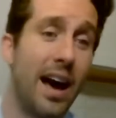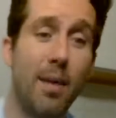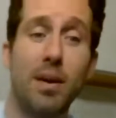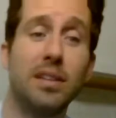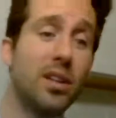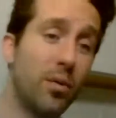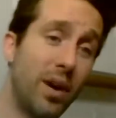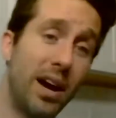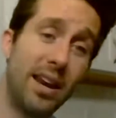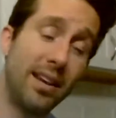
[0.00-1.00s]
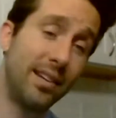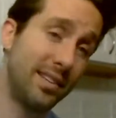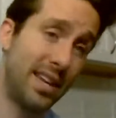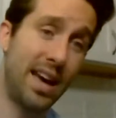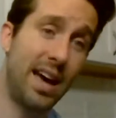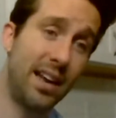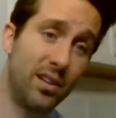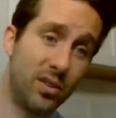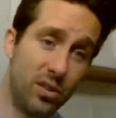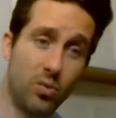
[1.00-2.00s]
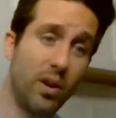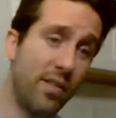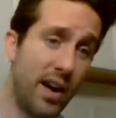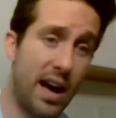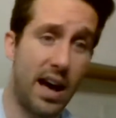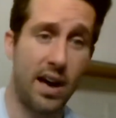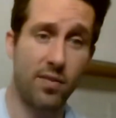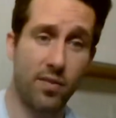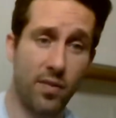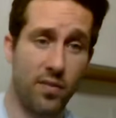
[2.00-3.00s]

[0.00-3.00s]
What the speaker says: I basically rate it 10, 25,